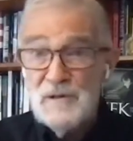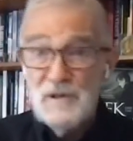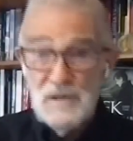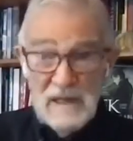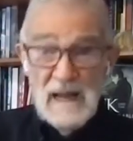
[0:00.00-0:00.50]

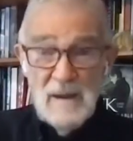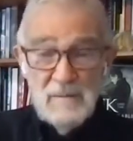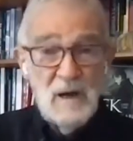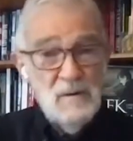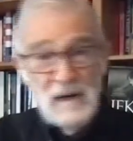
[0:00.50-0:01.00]
the dam,
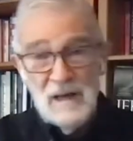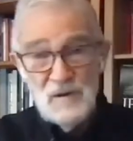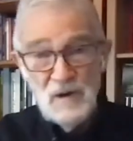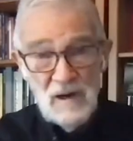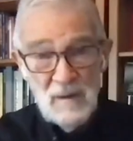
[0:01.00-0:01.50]
now we're not
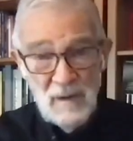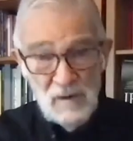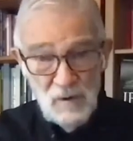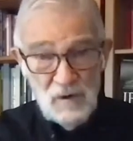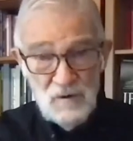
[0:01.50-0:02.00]
talking
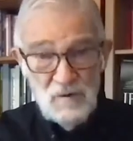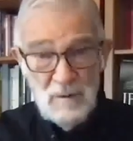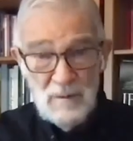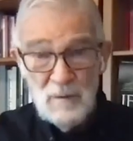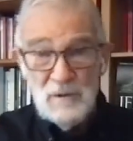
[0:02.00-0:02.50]
about Nord
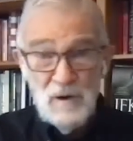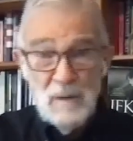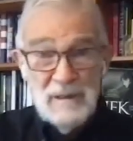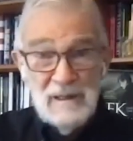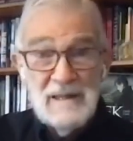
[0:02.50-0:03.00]
Stream, we're talking
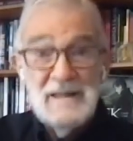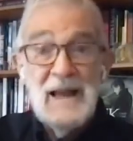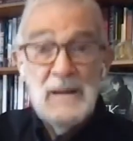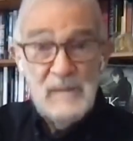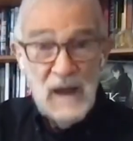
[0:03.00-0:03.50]
about that
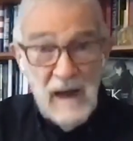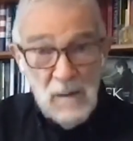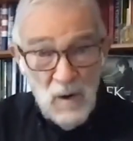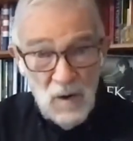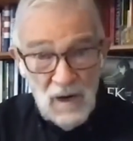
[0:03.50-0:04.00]
damn
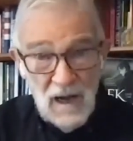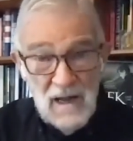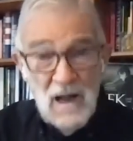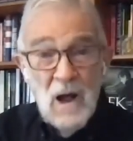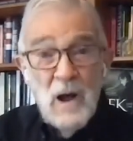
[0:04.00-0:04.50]
dam,
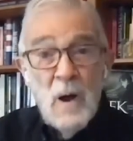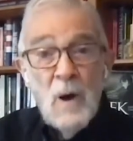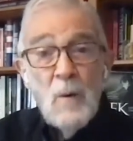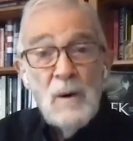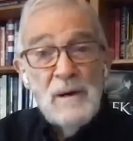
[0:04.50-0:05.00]
okay?
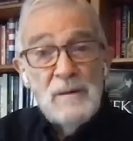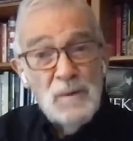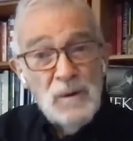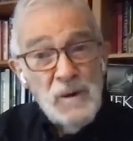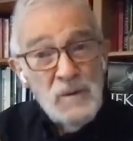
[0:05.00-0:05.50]
when it
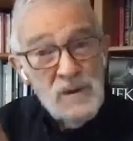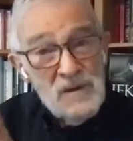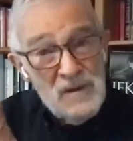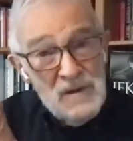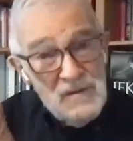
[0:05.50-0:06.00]

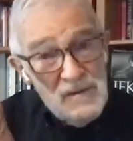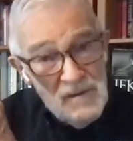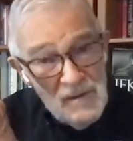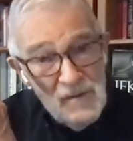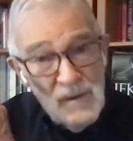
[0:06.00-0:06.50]
was
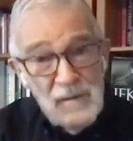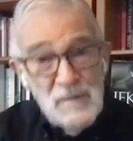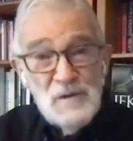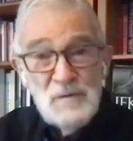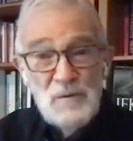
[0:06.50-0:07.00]

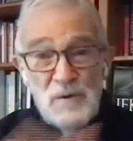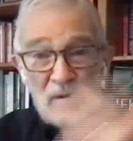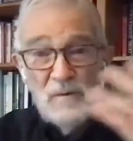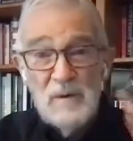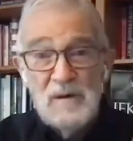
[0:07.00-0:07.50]

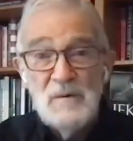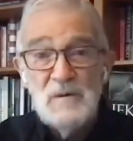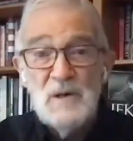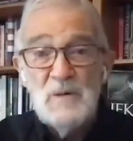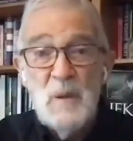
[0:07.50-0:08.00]
ruined, when it was
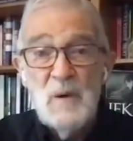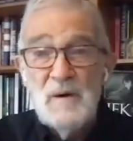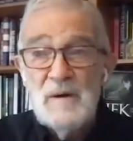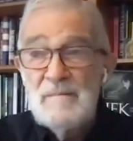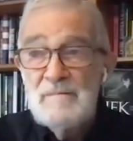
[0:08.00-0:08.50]

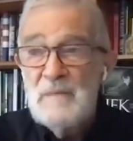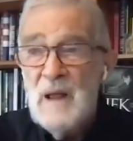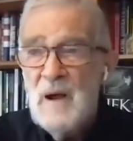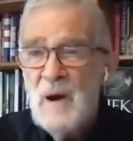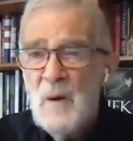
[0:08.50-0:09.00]
exploded,
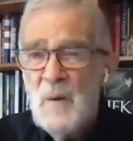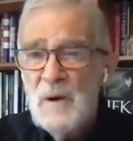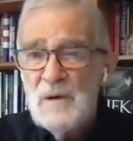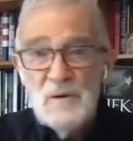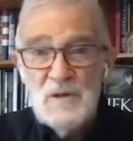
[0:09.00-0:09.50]
well,
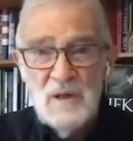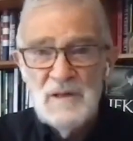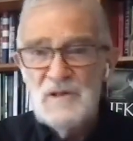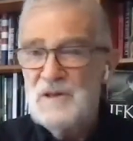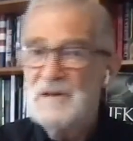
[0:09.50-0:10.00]

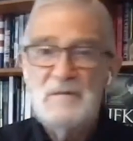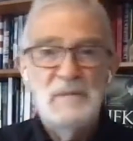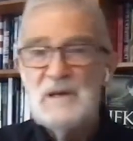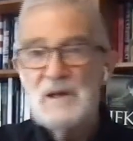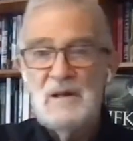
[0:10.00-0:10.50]
Zelensky
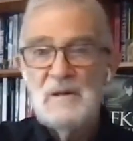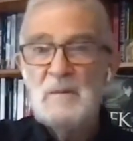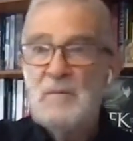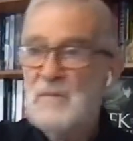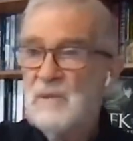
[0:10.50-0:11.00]
immediately
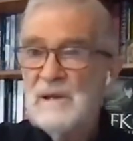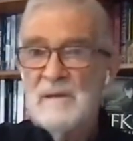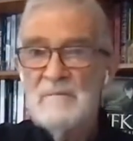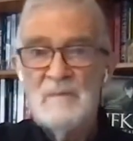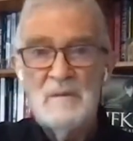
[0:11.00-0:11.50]

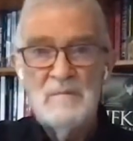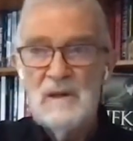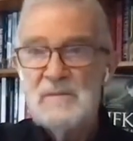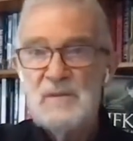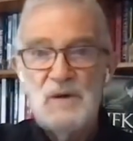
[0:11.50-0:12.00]

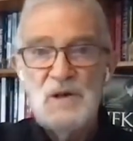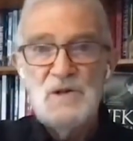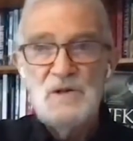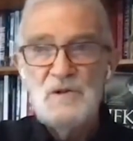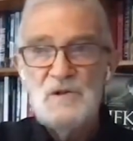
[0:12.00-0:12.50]
blamed the
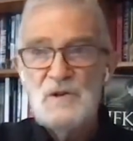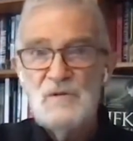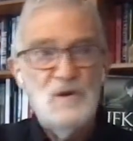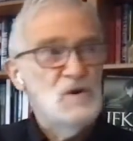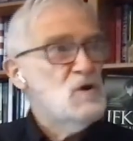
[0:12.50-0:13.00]
Russians. So
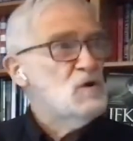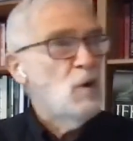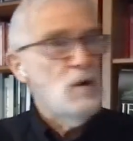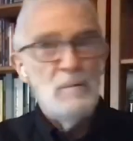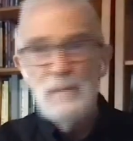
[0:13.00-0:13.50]
did
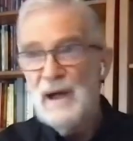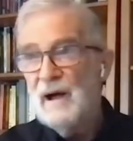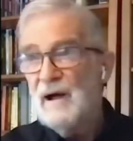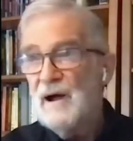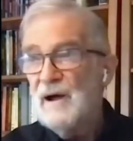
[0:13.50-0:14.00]
Stoltenberg.